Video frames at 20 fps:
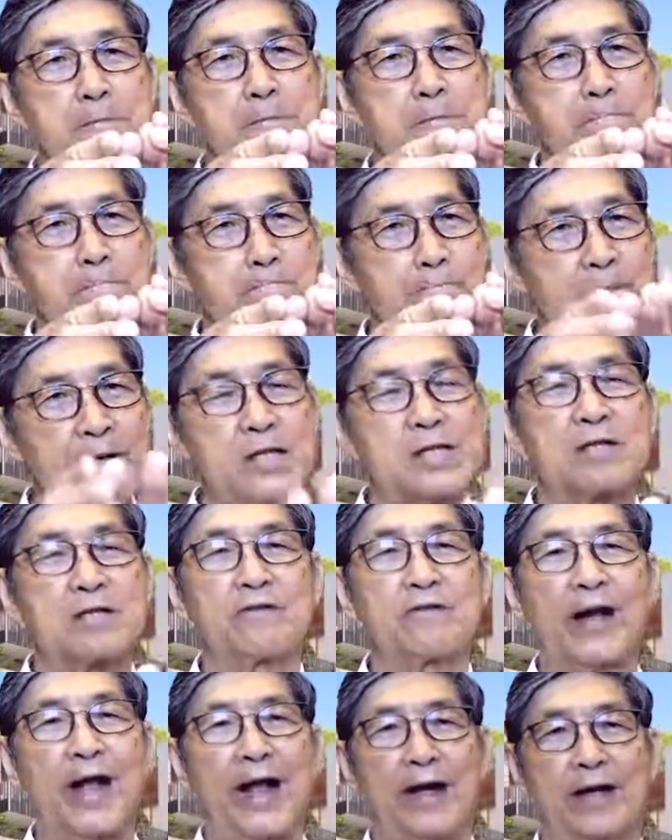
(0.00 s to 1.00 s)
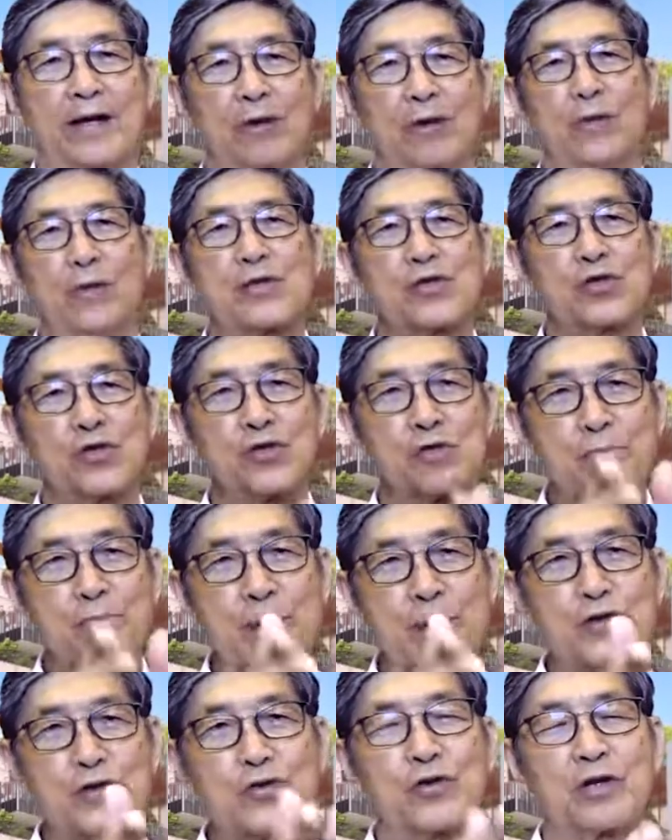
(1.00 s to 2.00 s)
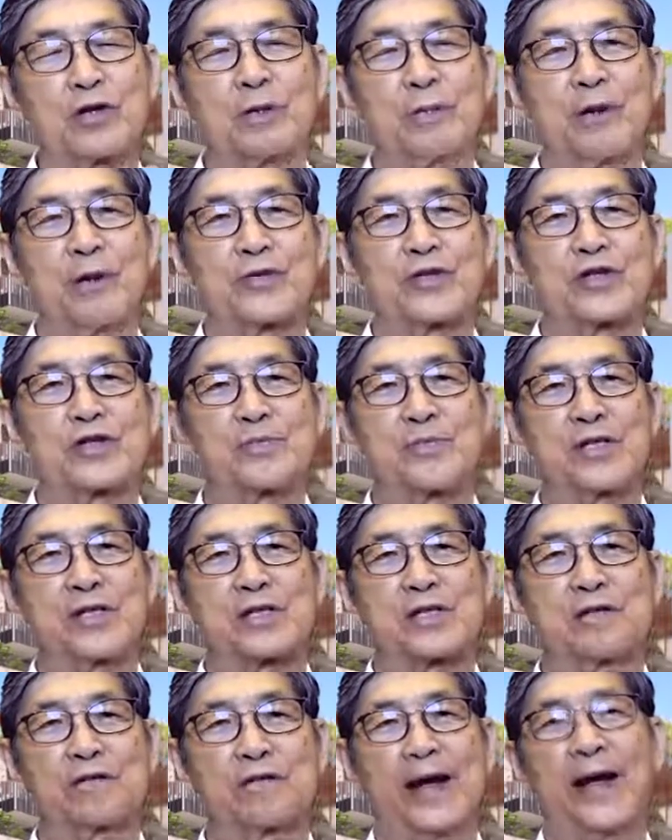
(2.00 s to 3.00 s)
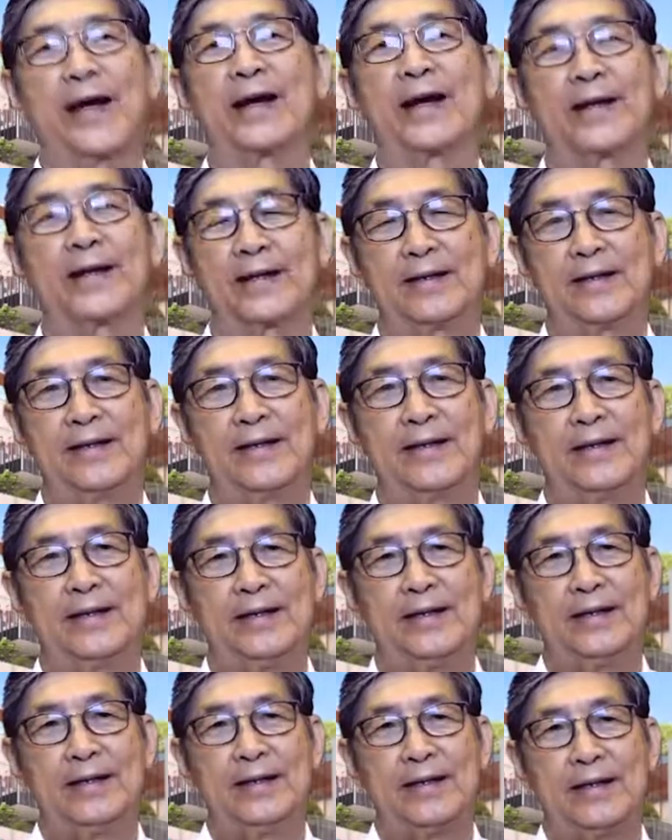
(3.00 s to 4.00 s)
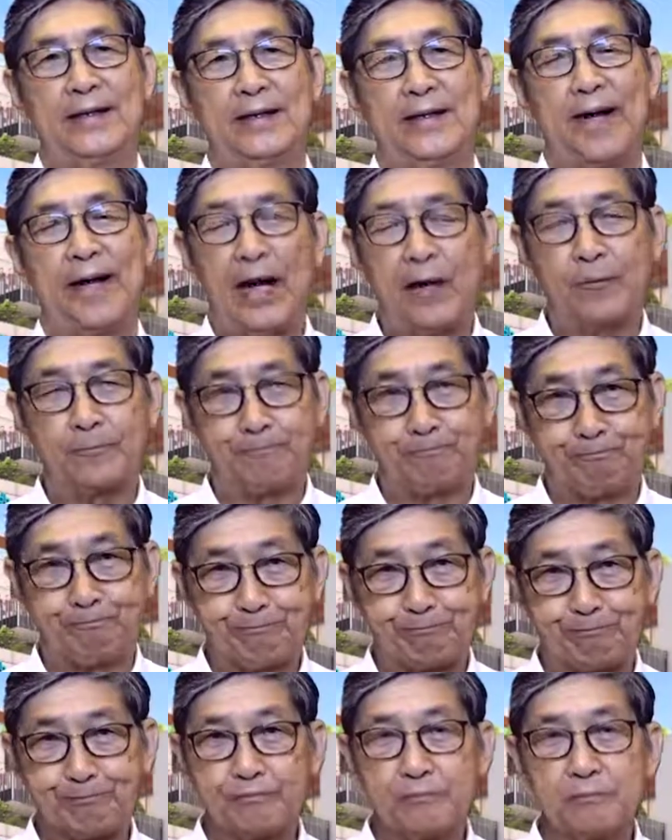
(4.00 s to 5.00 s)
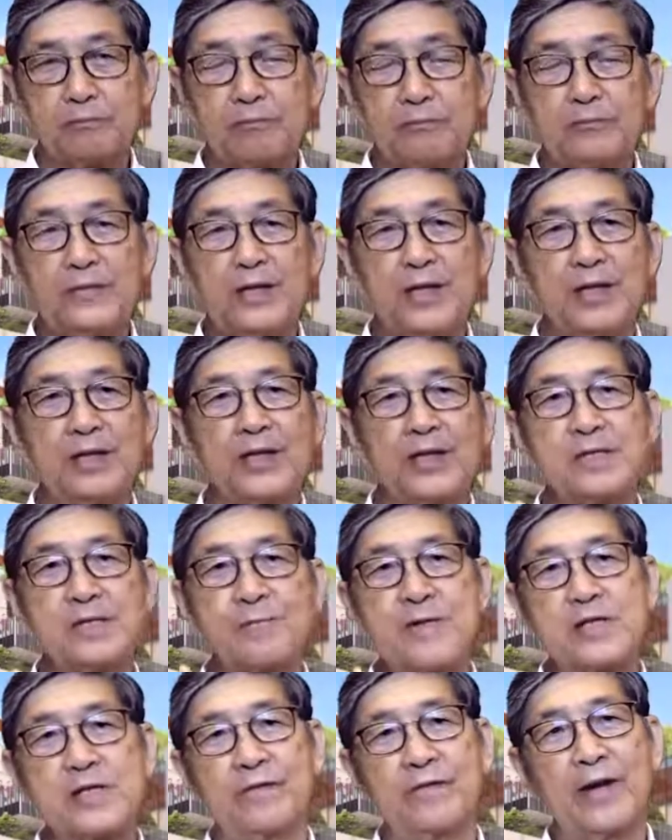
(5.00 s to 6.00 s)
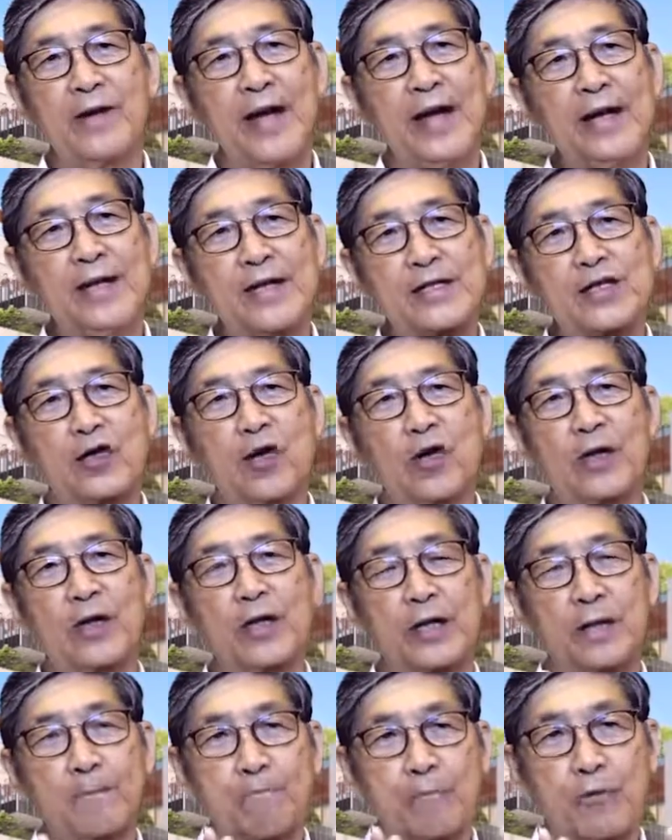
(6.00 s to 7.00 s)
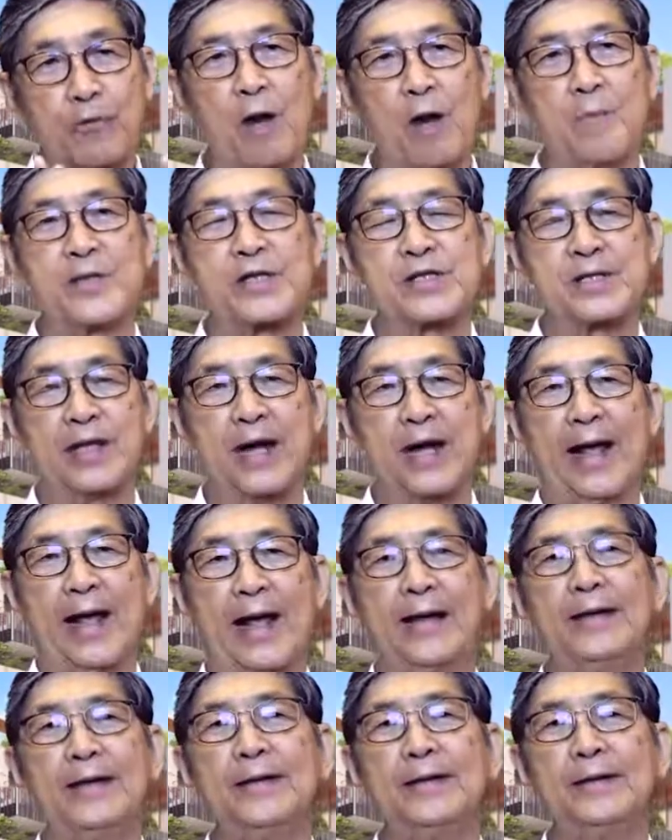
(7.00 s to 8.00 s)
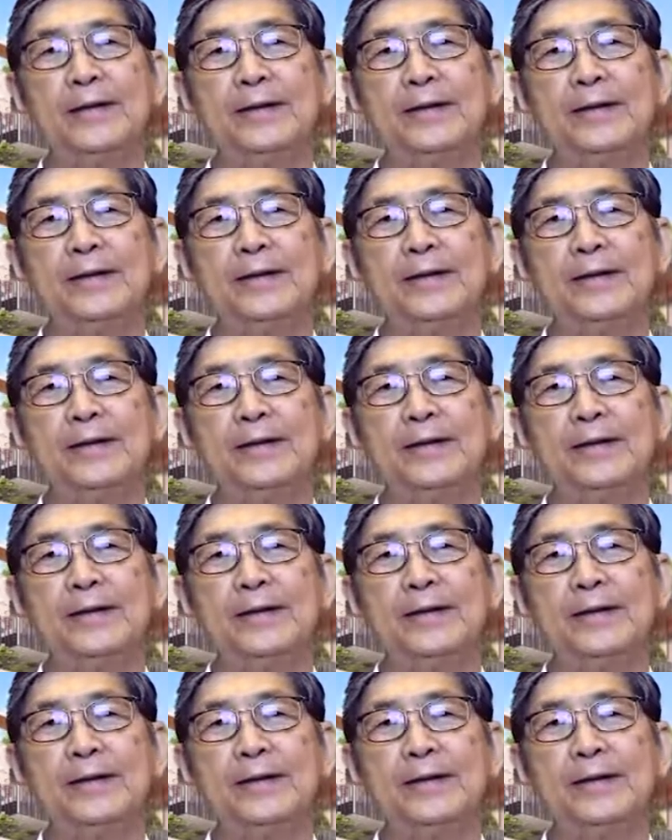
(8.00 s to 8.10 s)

piece of land? What's so special about this piece of land? Now, this piece of land, let's call it the promised land,